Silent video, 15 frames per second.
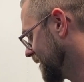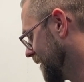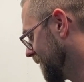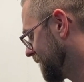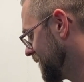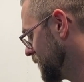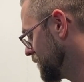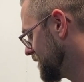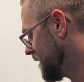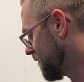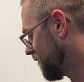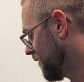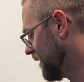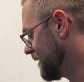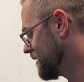a few
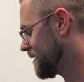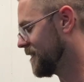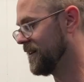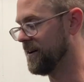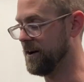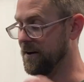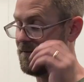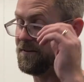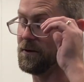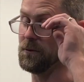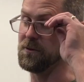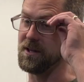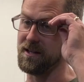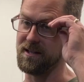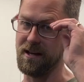different fuses.